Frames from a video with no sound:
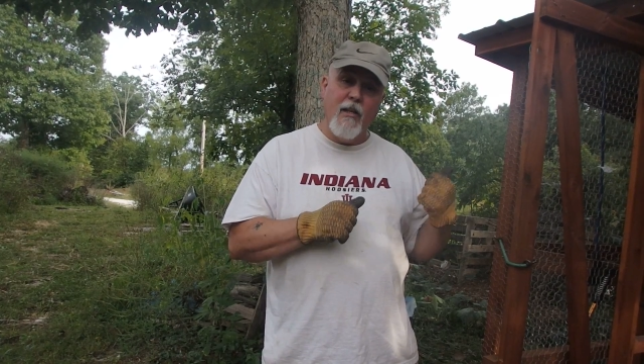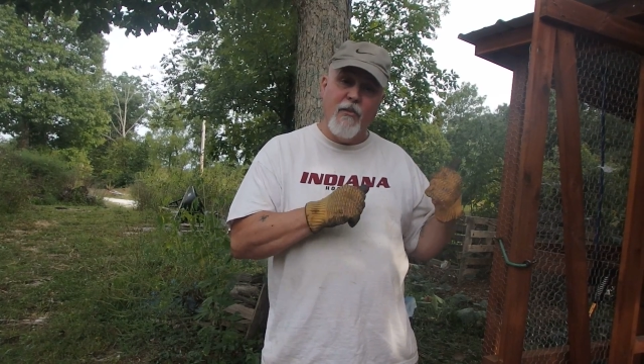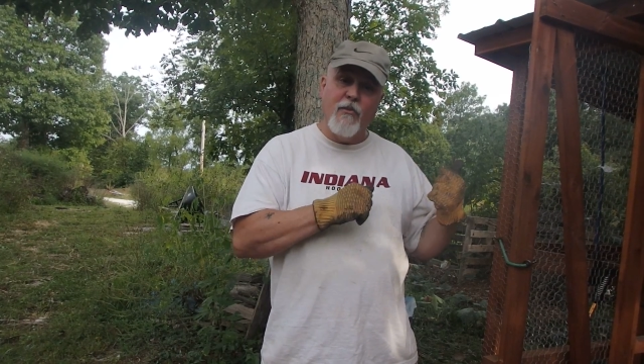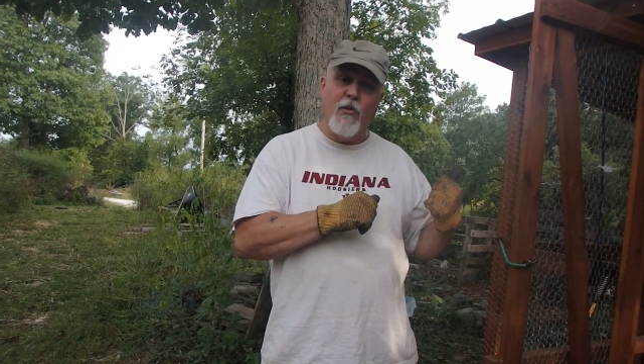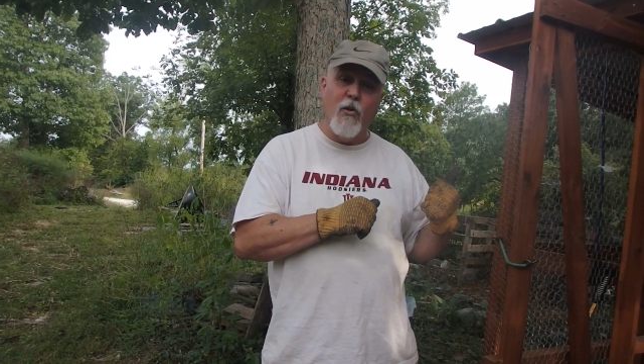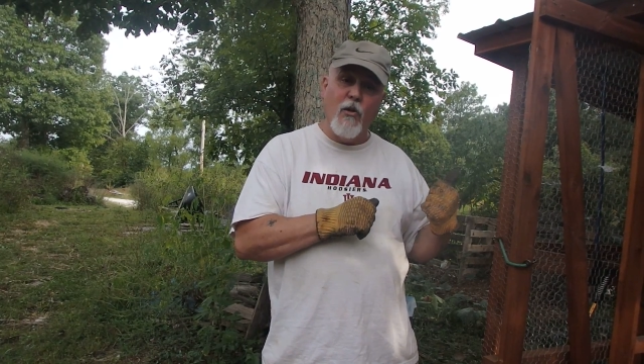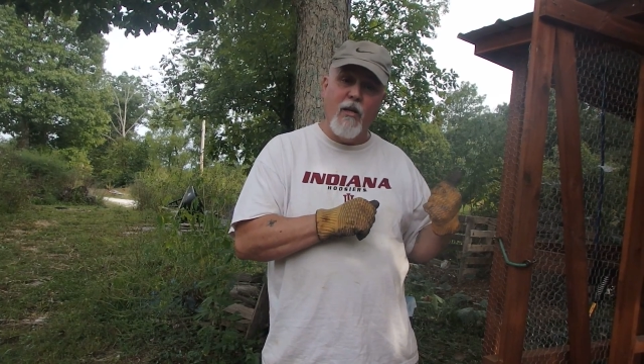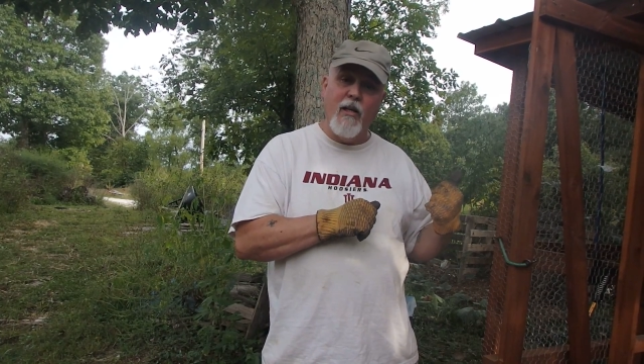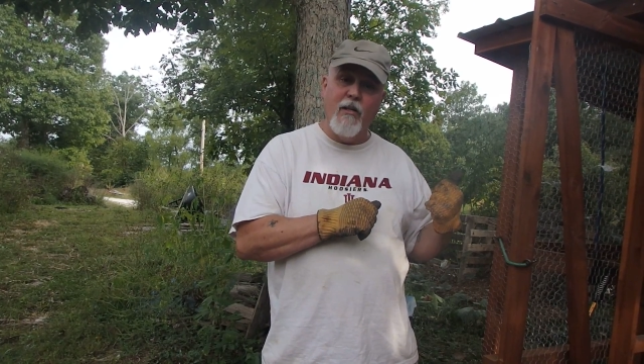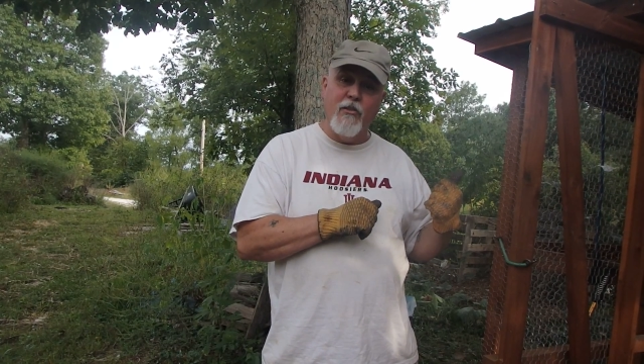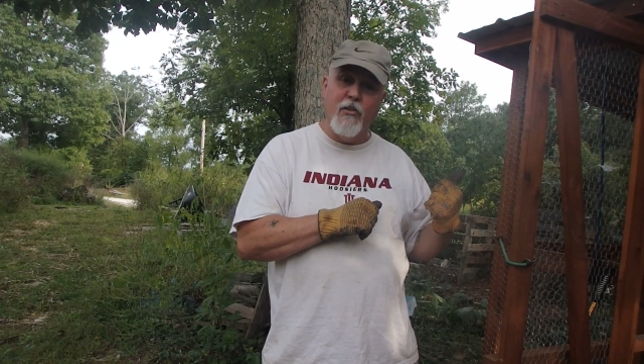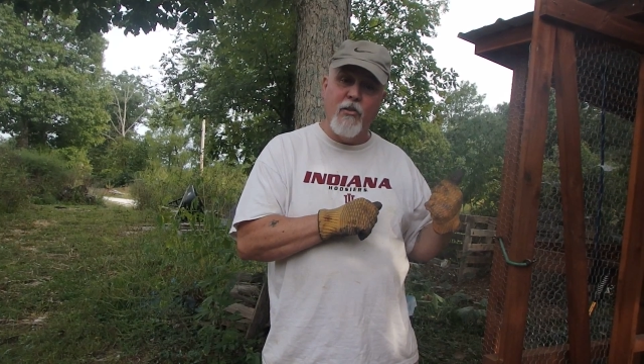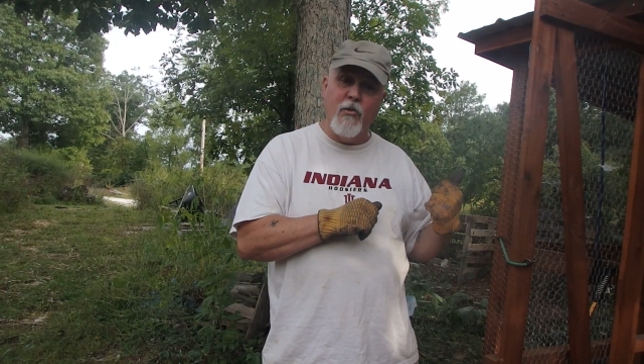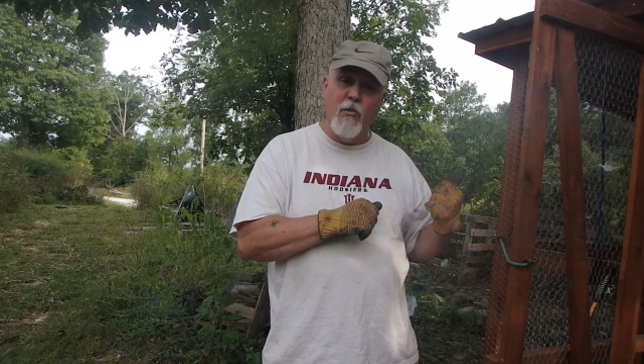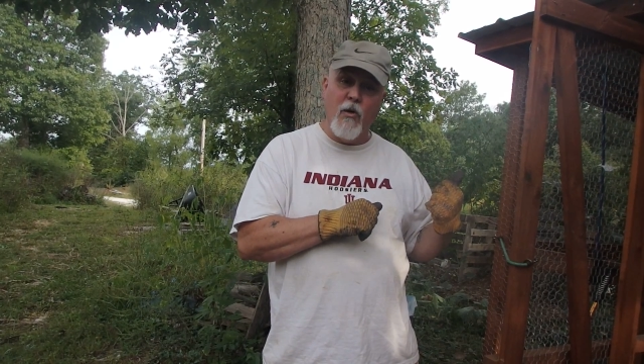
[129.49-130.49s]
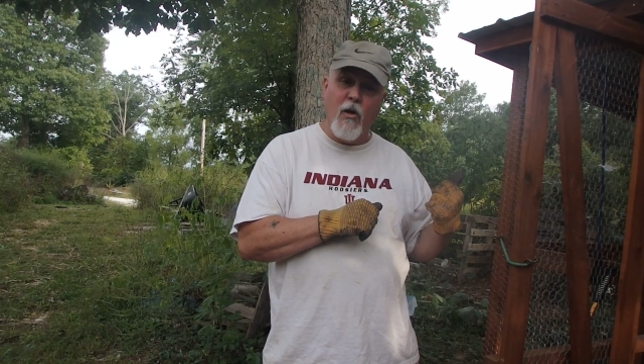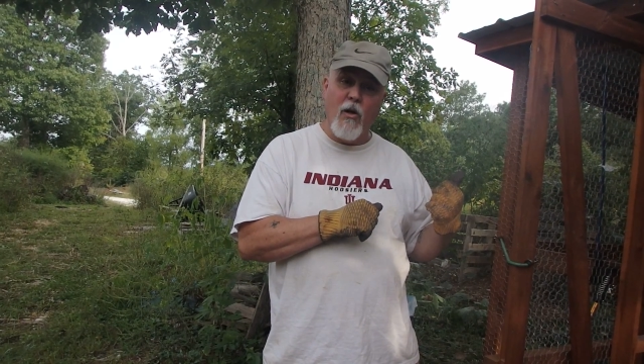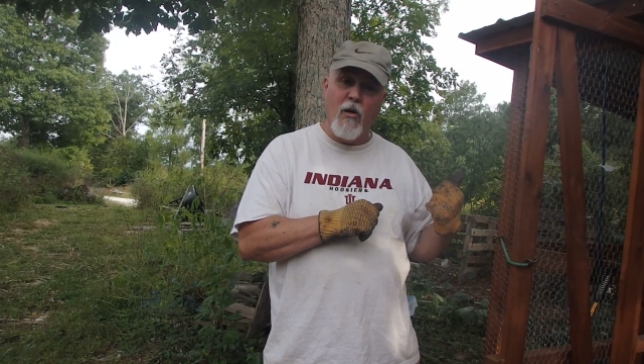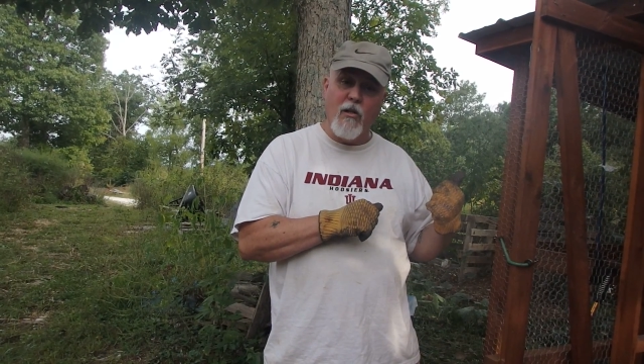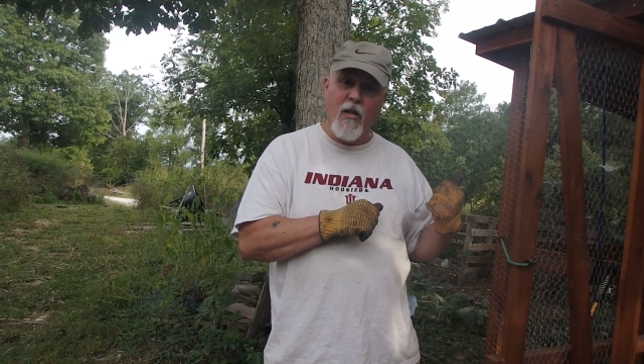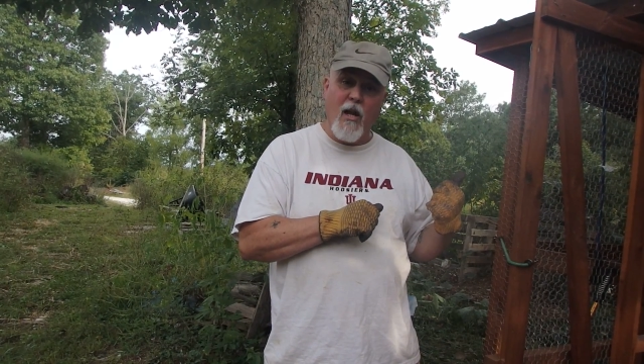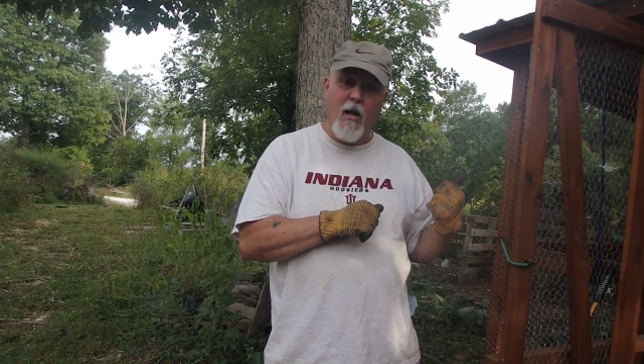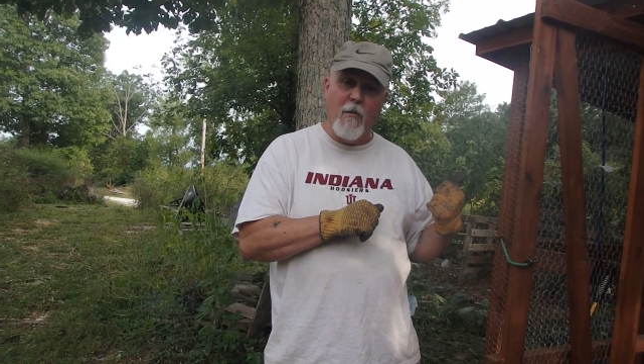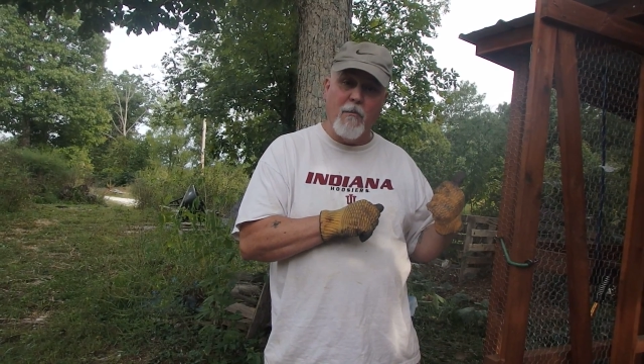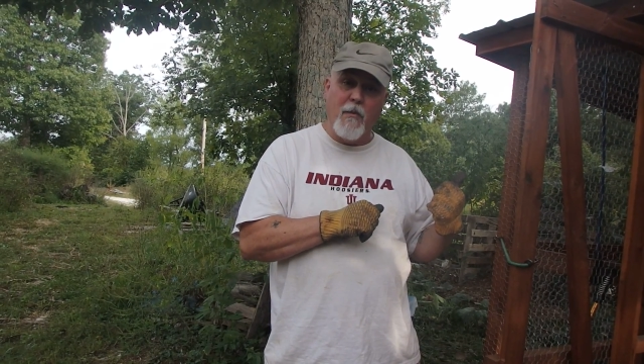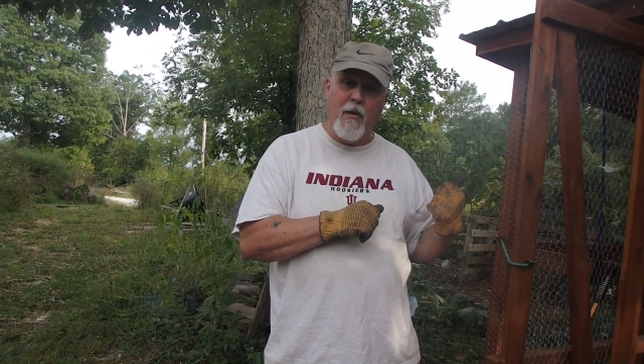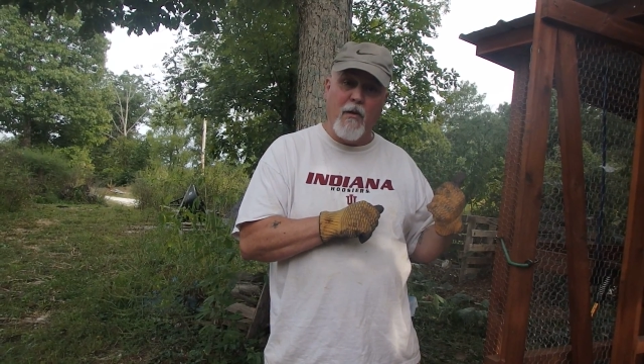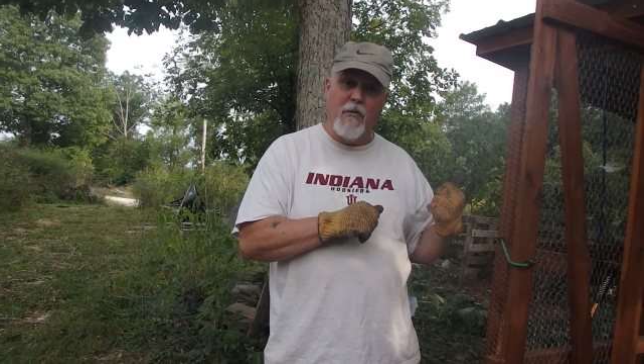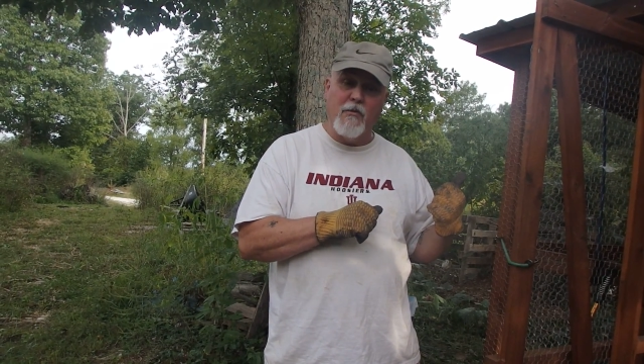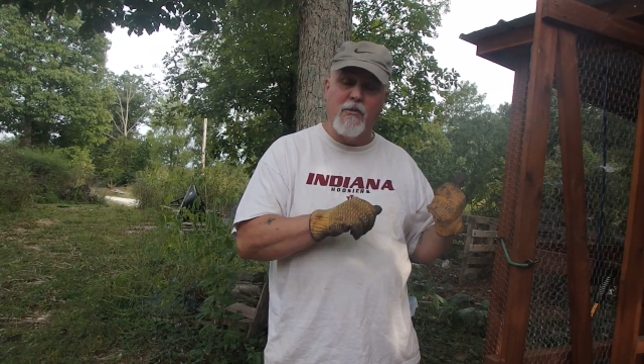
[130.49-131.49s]
and throw it into our
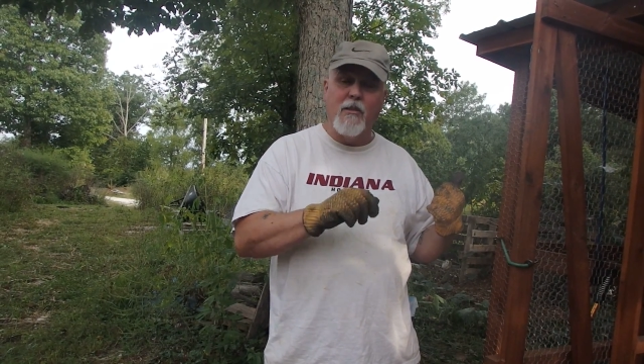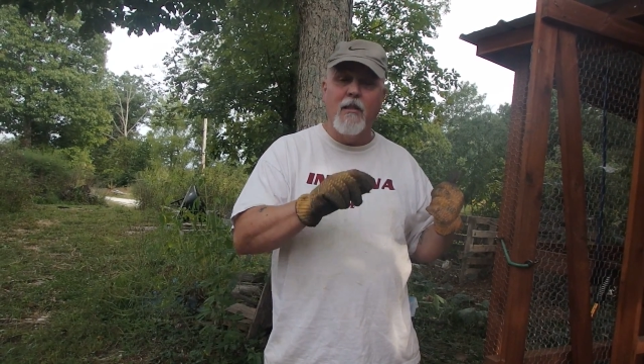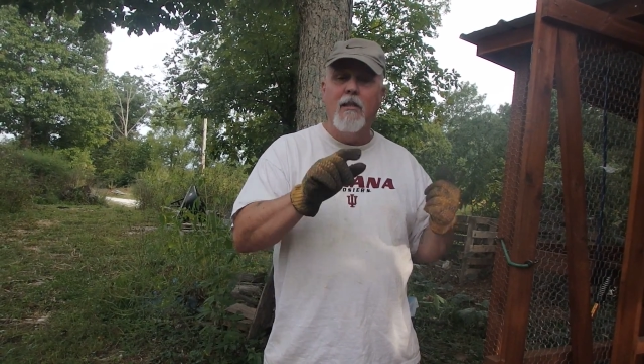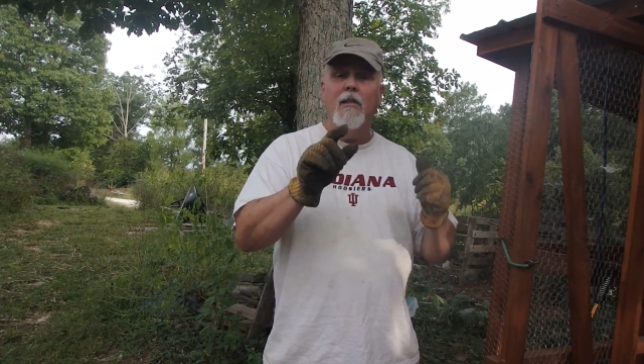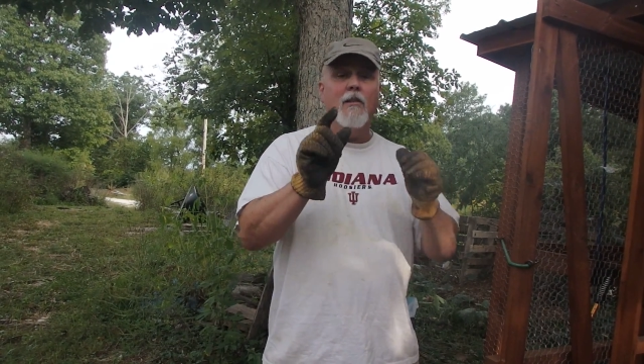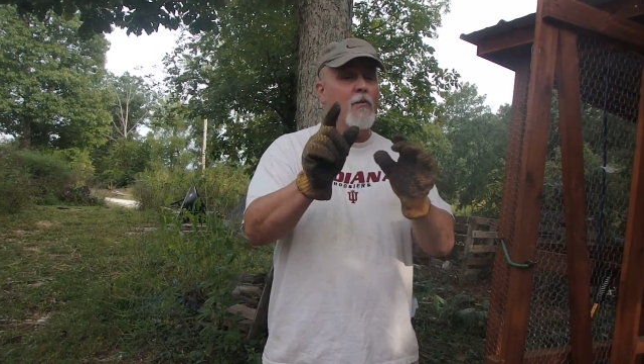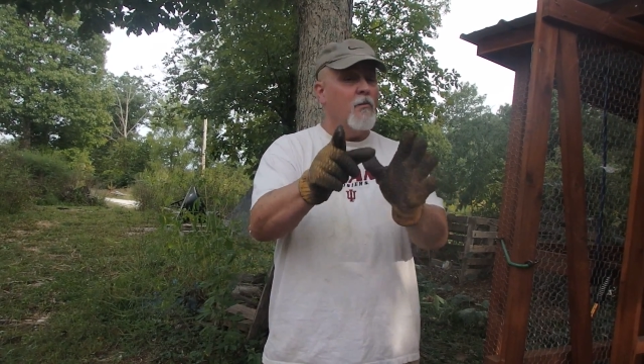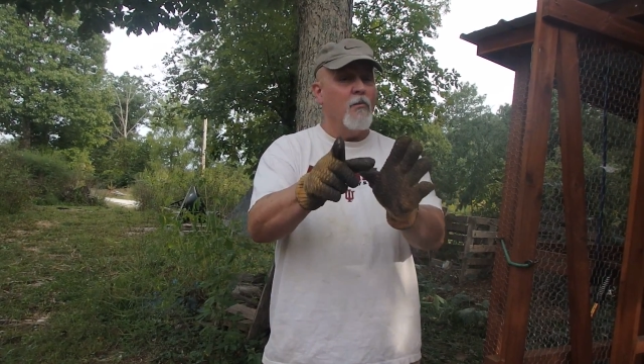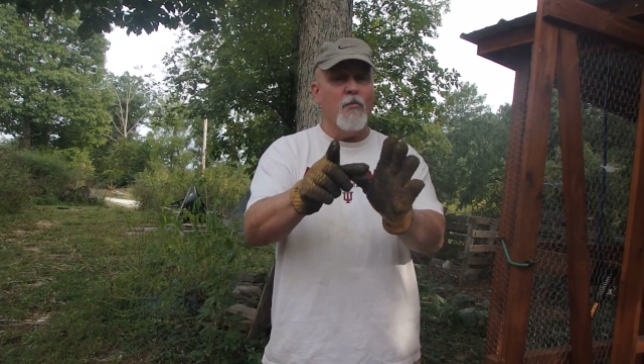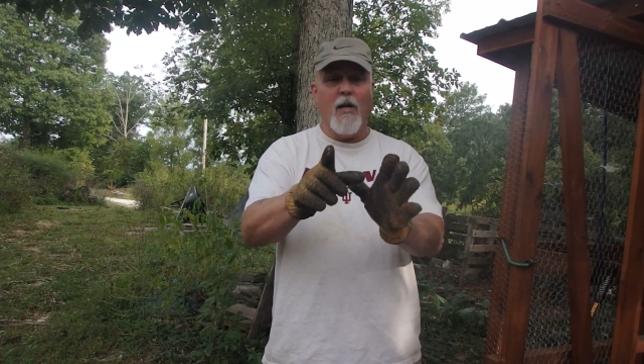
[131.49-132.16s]
compost.